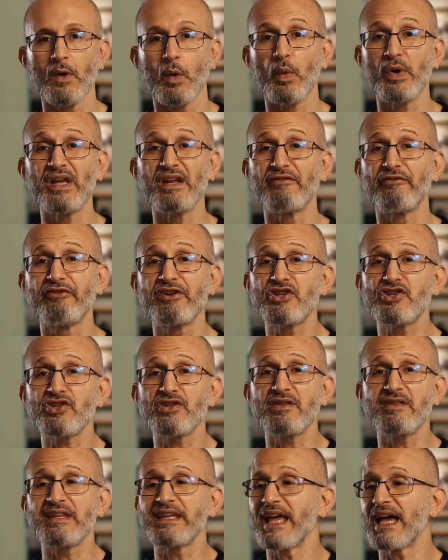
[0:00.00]
We
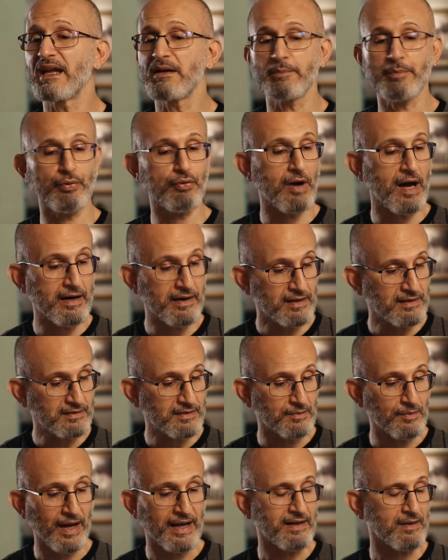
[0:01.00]
envision the end
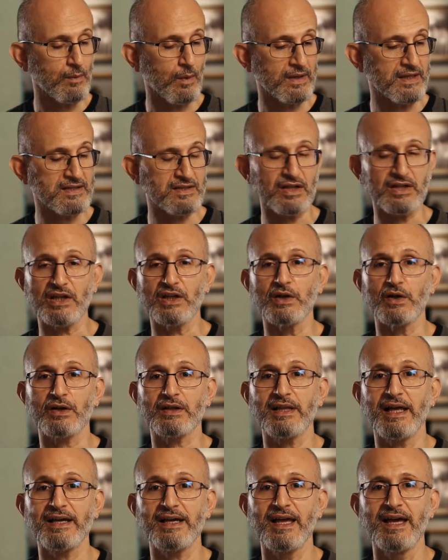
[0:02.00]
product, right? What it's going to
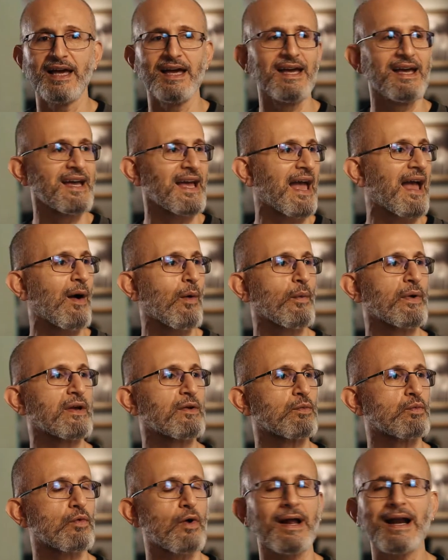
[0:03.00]
look like and we
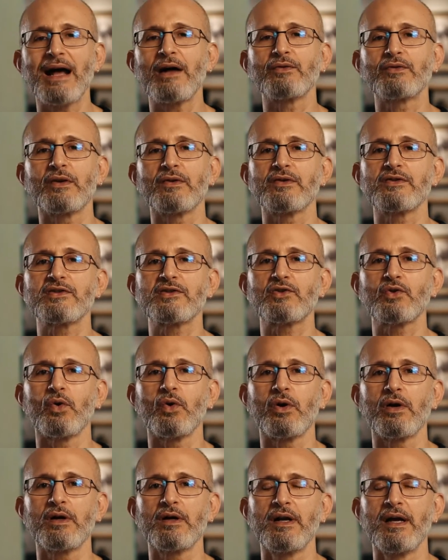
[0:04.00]
run out to the
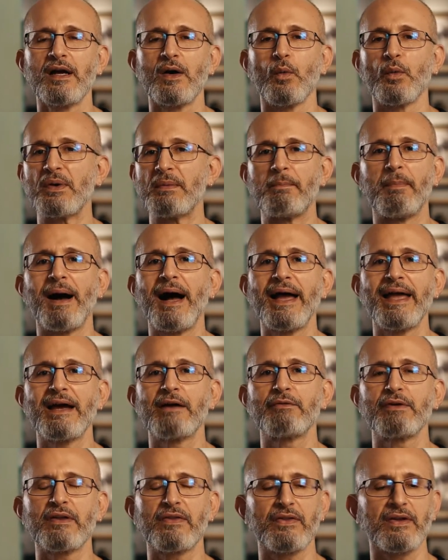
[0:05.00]
store, we buy
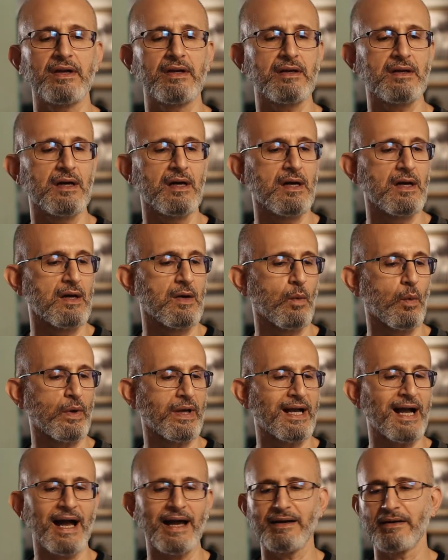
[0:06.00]
everything, we
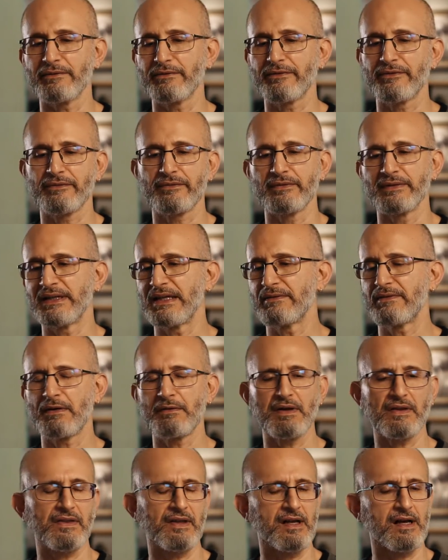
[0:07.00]
kind of leave
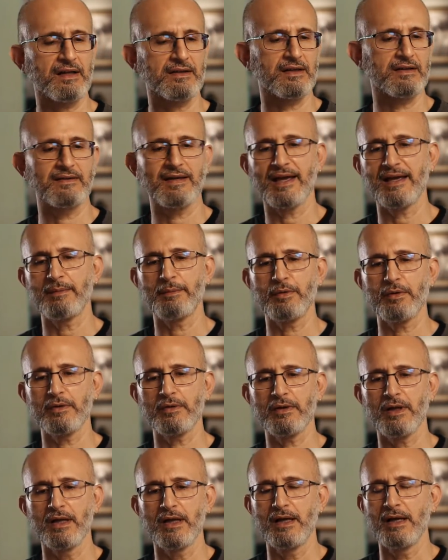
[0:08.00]
everything on the
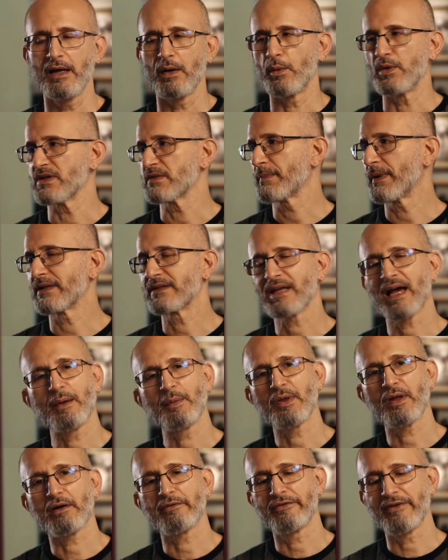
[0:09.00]
table, we spend time
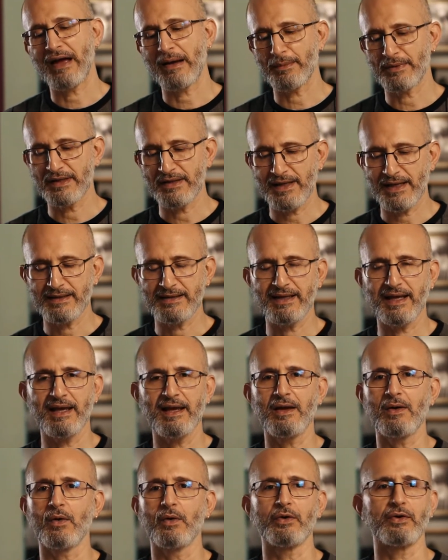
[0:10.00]
with our family that
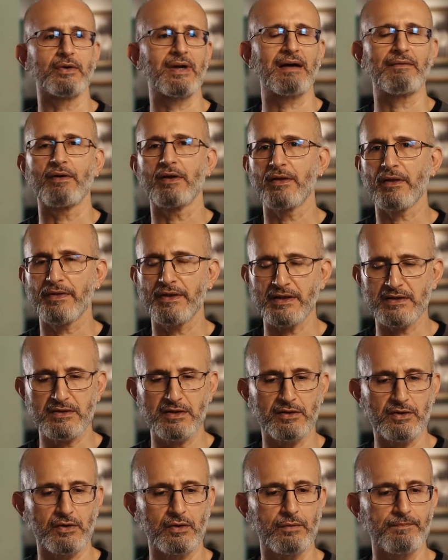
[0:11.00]
day, or you have other things
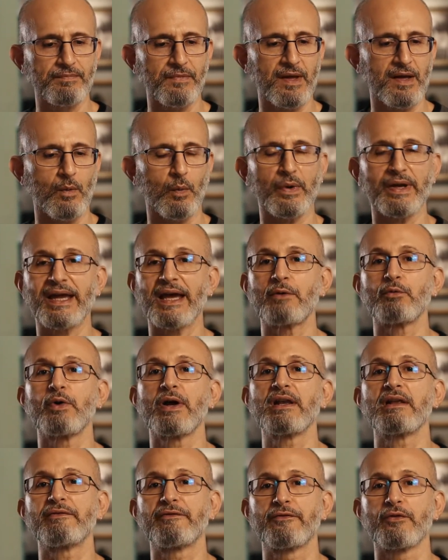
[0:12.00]
to do, we get
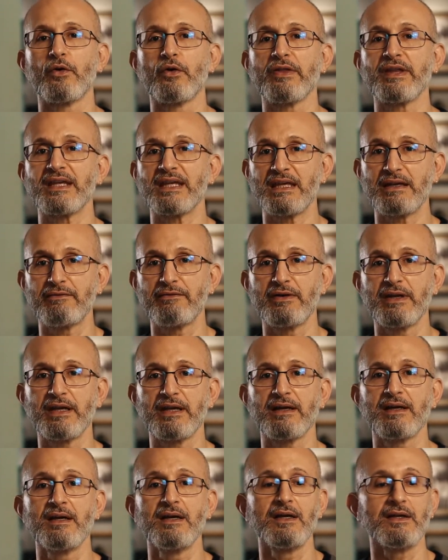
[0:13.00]
ready for the
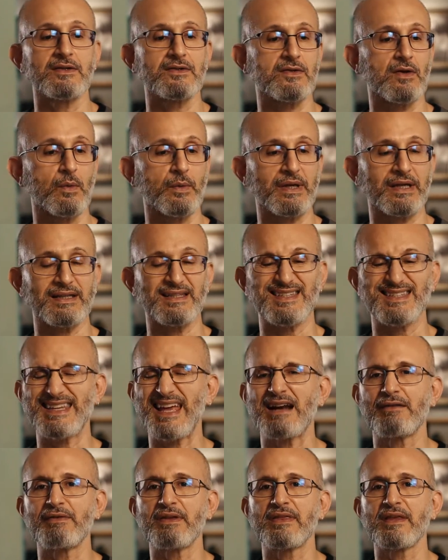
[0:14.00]
evening so we can
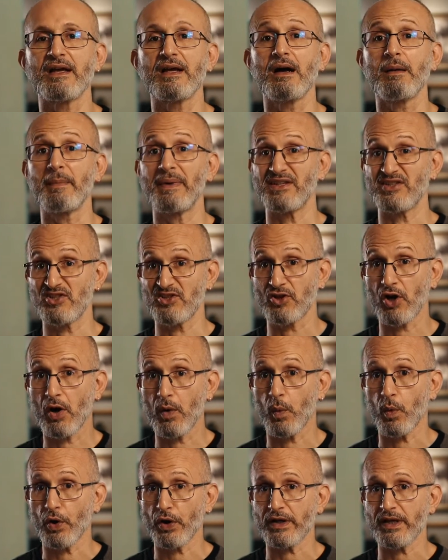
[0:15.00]
set everything up and
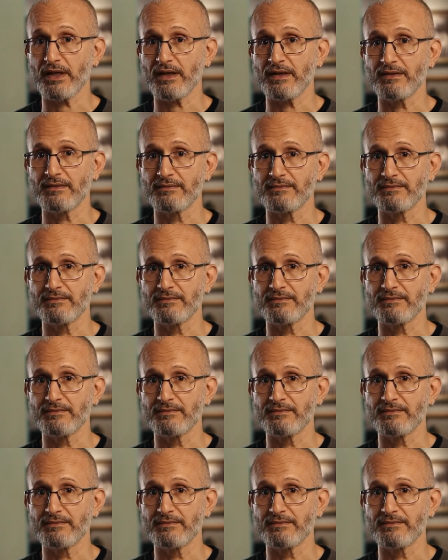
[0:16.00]
start working.